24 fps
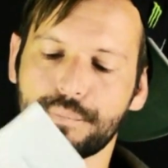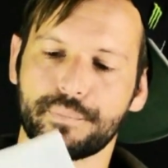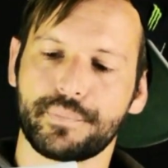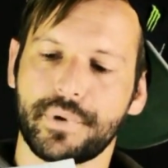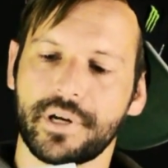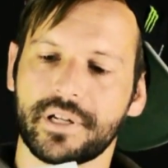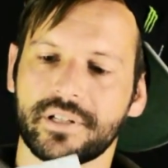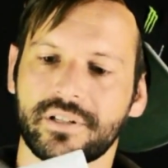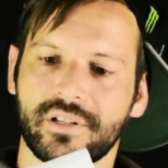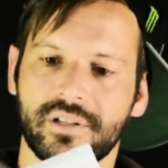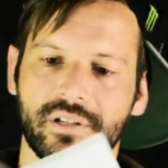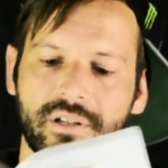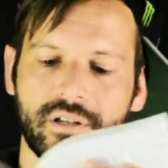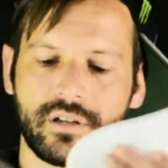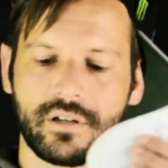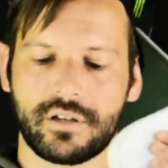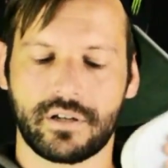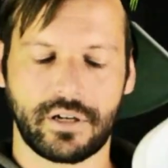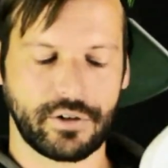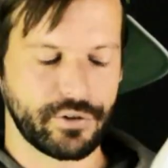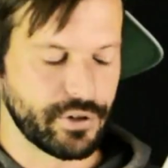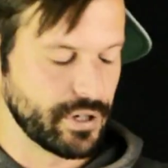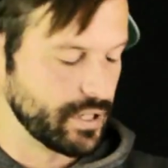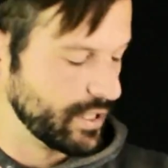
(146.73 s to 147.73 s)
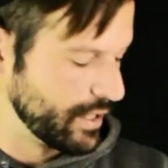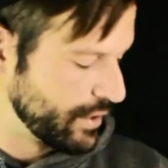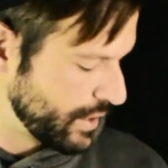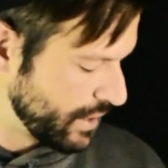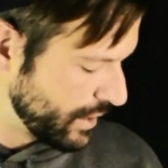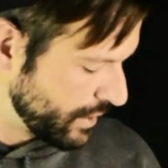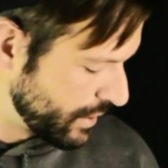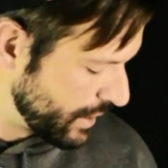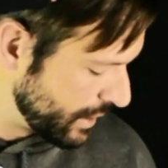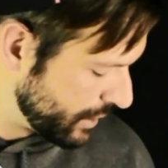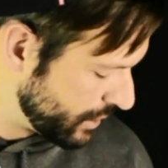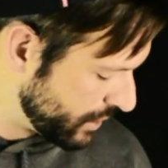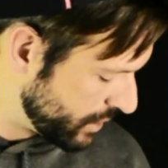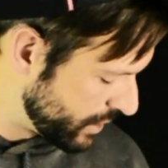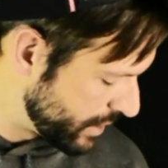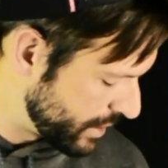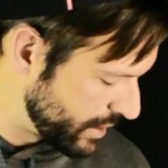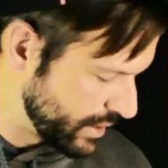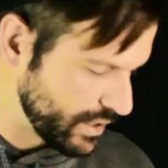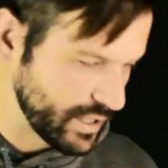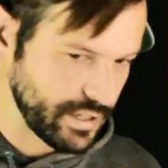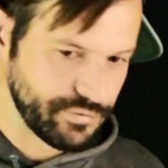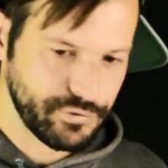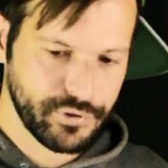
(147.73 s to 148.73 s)
But I really think
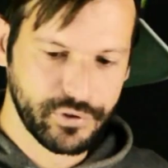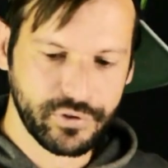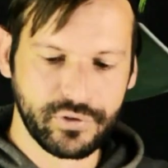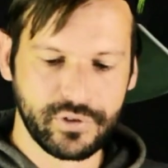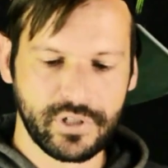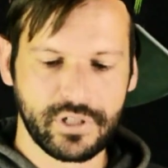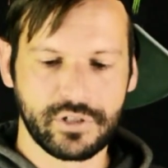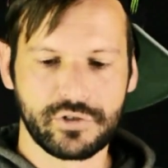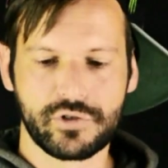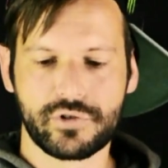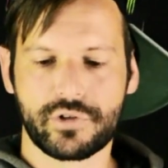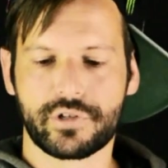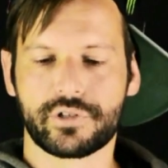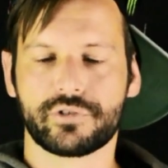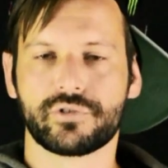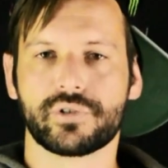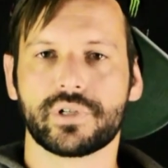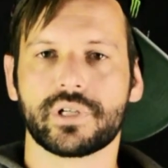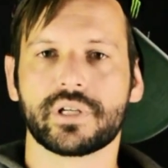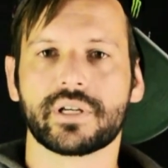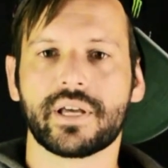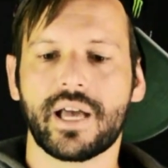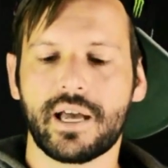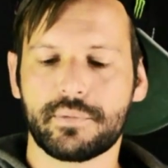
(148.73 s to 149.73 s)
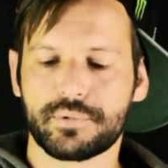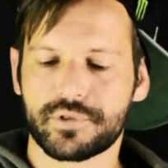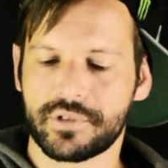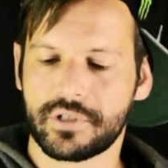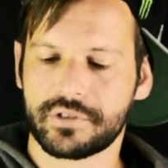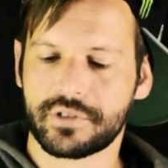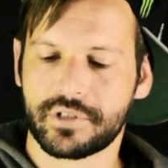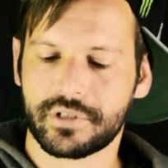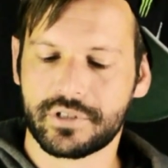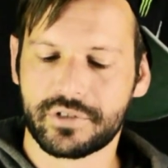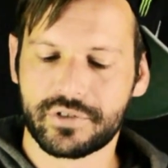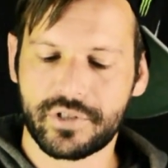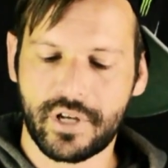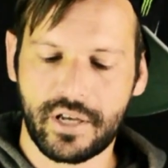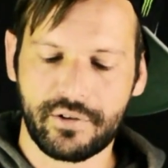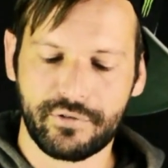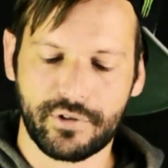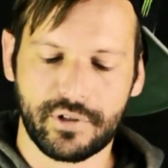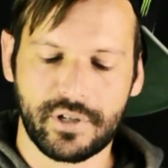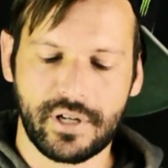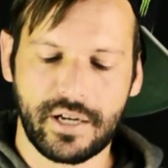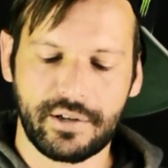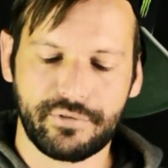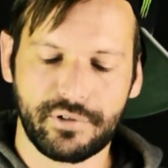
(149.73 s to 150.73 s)
that if you enjoy doing gaps, that's going to save
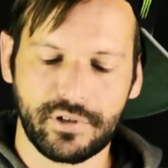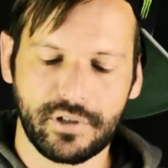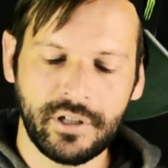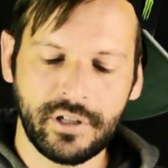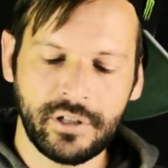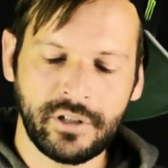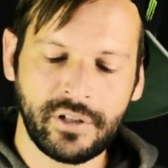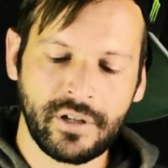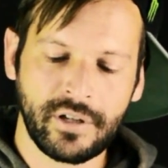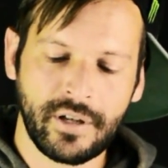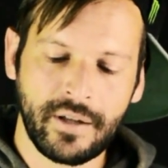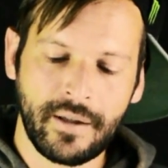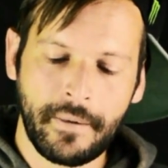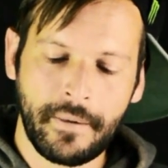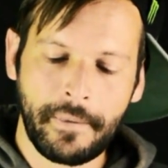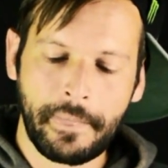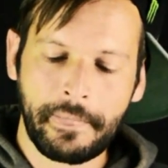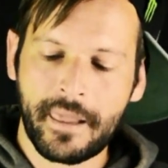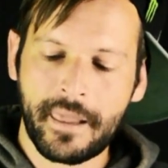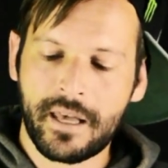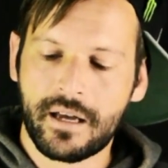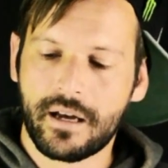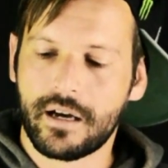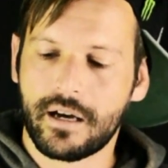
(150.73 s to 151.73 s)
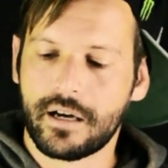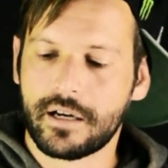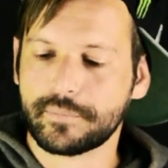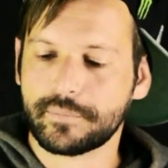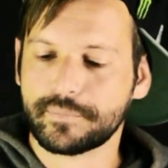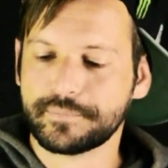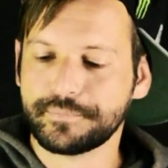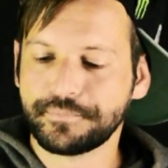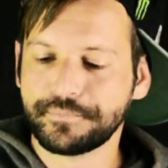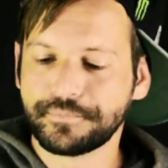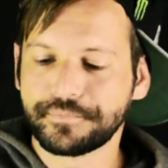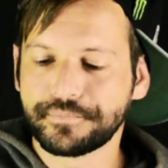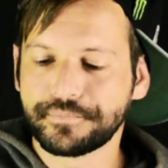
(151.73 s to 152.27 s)
your life a lot.